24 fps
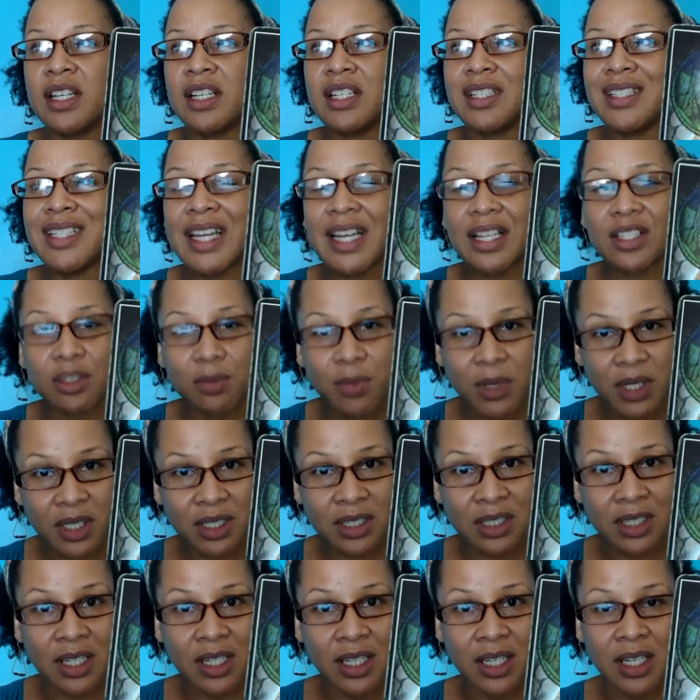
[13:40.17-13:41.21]

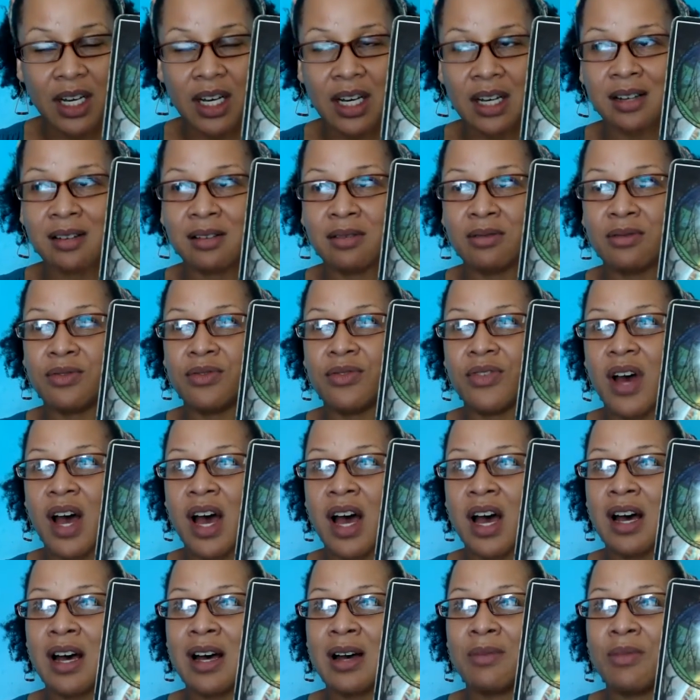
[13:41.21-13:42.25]
tangibility of
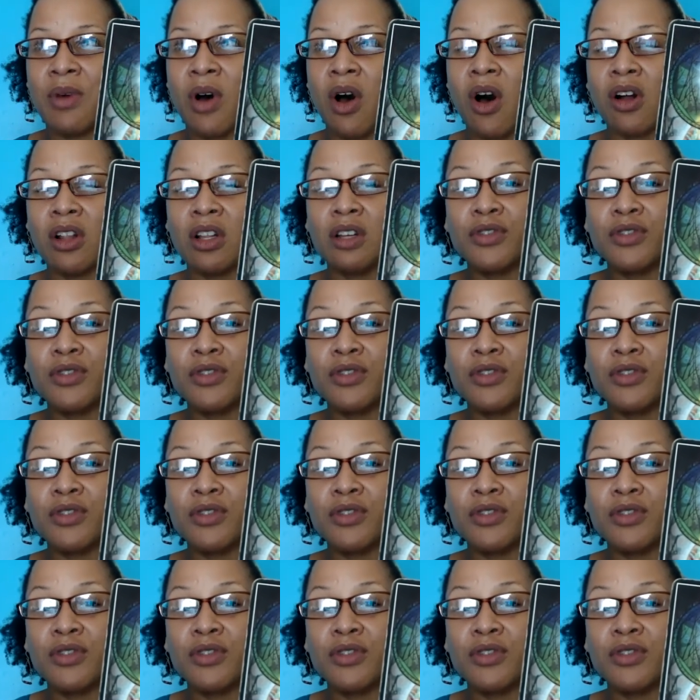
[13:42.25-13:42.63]
all